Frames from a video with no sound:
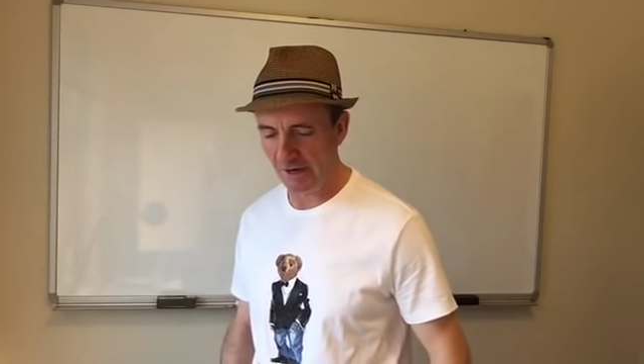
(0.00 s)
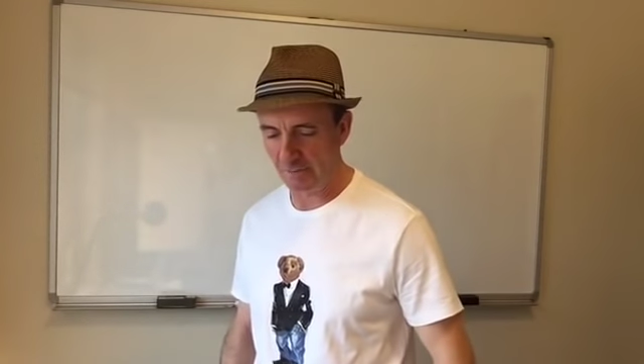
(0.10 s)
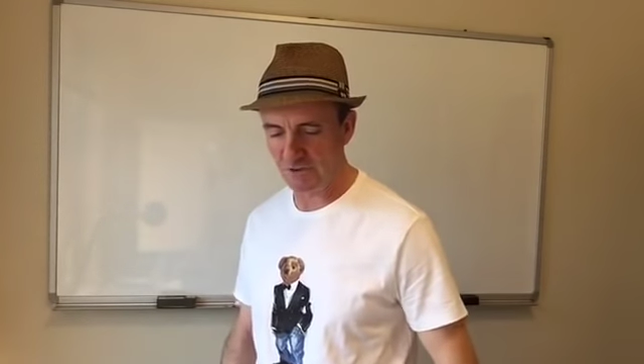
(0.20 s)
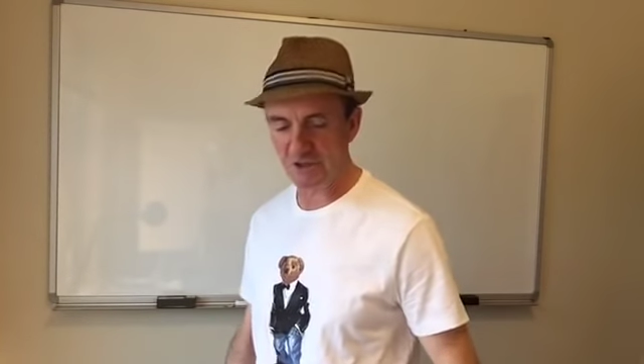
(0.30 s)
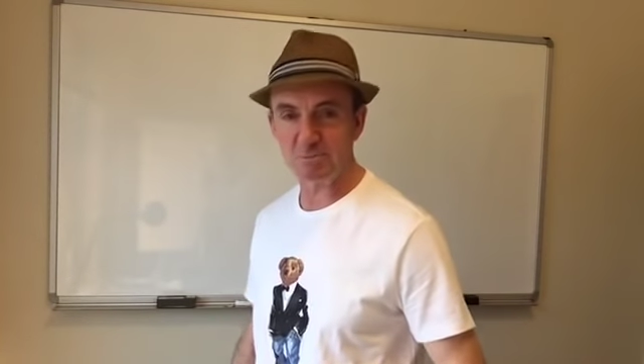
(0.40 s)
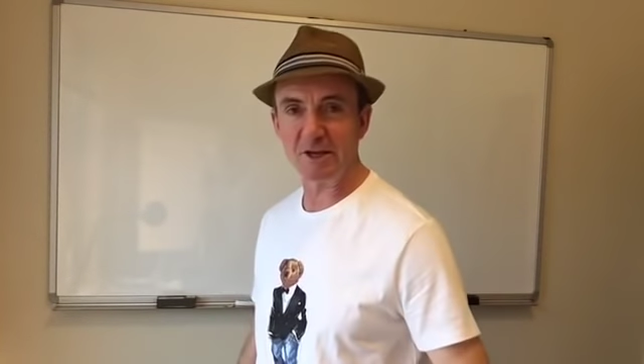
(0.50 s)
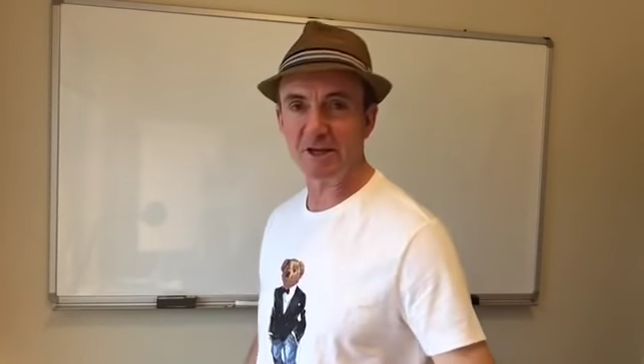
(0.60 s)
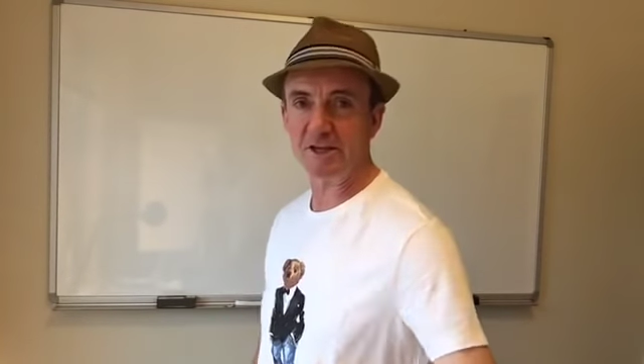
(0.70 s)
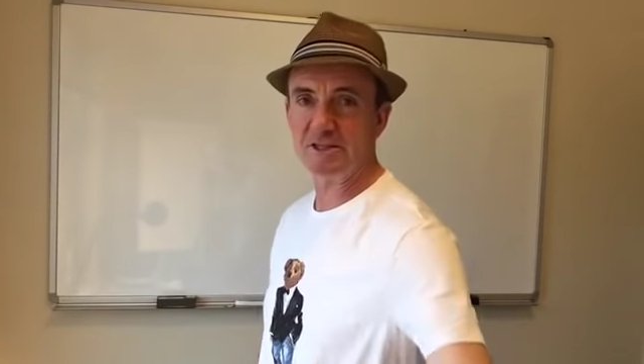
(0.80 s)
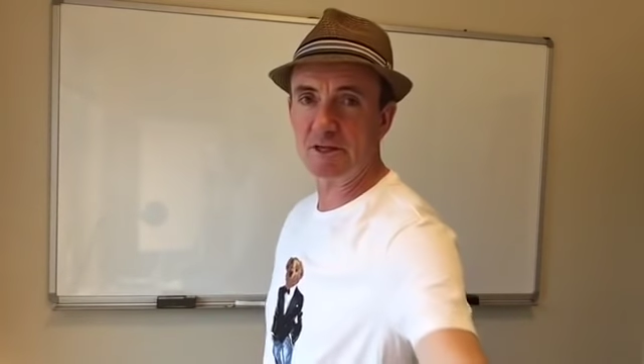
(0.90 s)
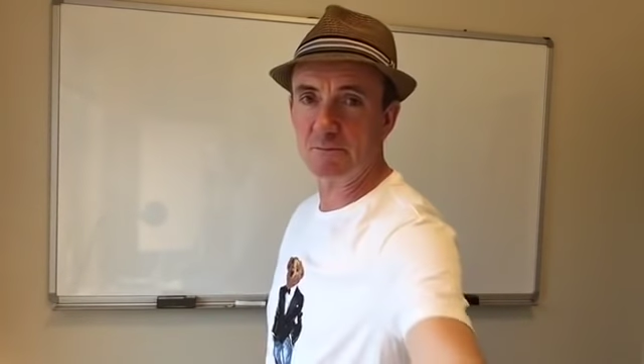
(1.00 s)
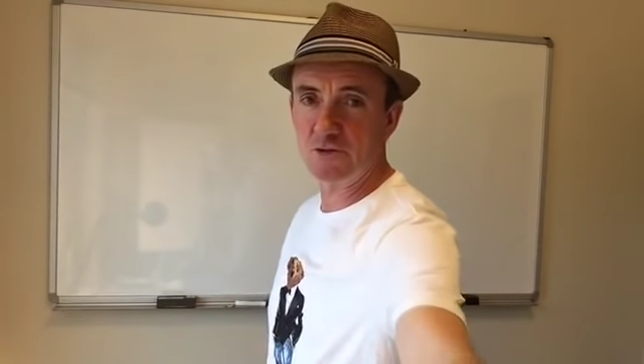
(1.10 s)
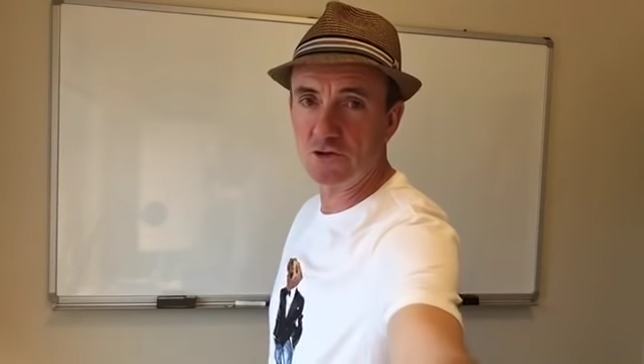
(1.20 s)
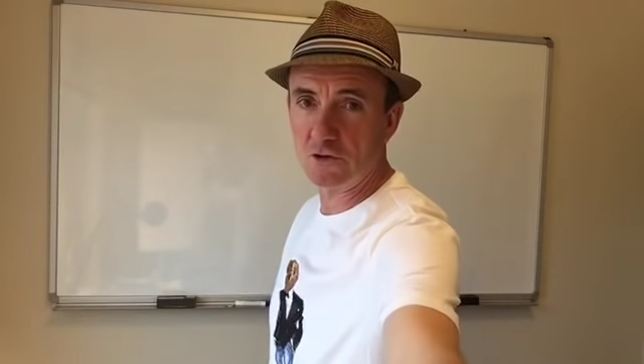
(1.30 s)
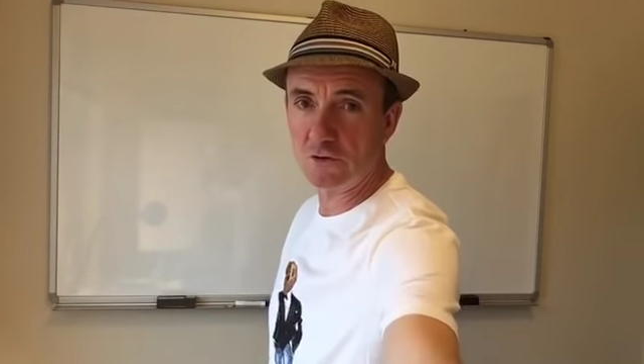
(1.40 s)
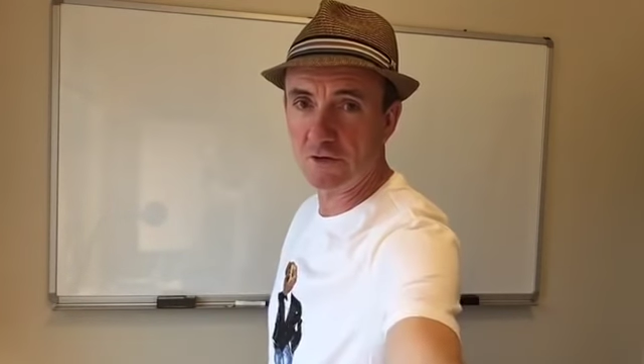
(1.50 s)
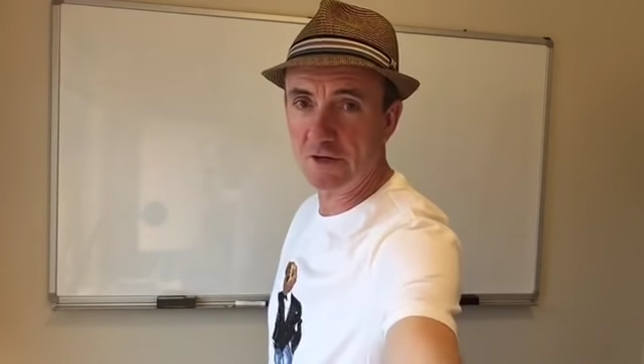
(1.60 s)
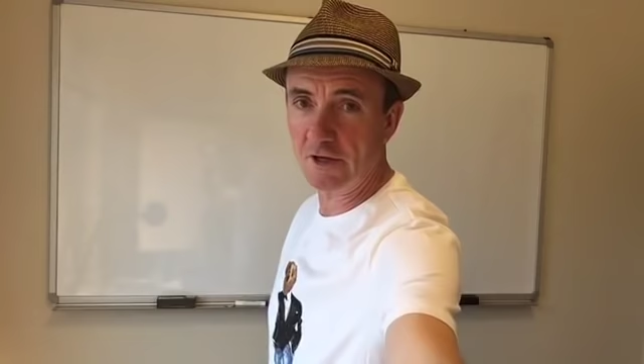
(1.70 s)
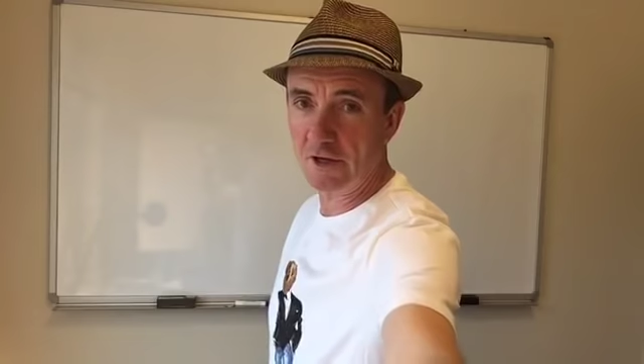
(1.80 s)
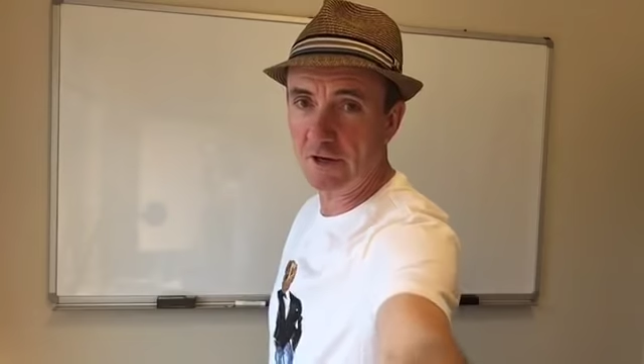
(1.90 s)
I'm just making some joke
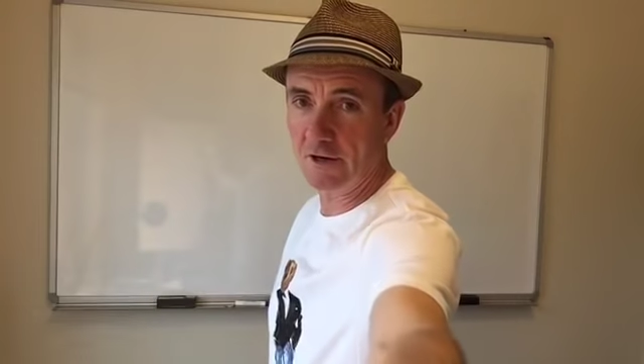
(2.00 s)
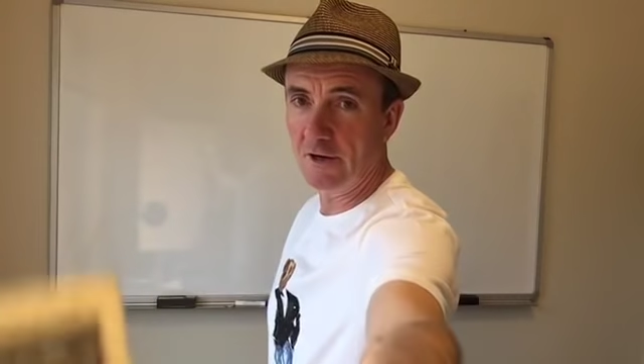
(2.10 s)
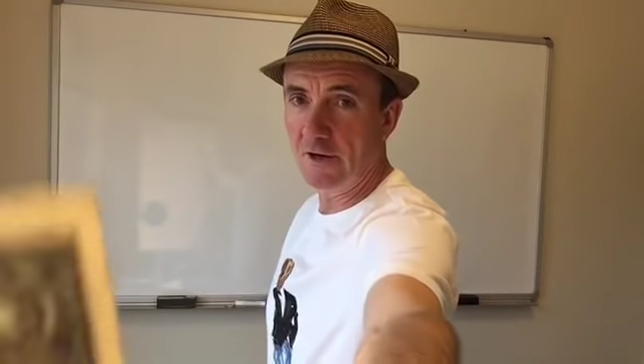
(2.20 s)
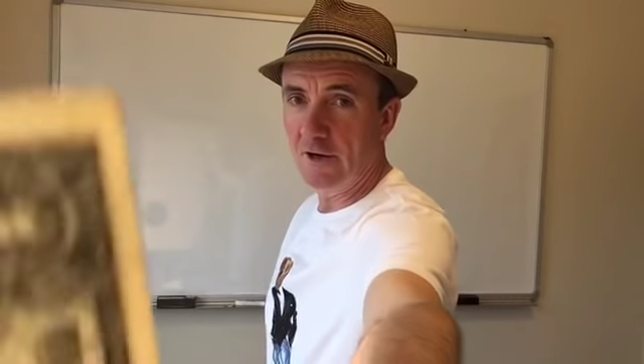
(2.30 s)
here,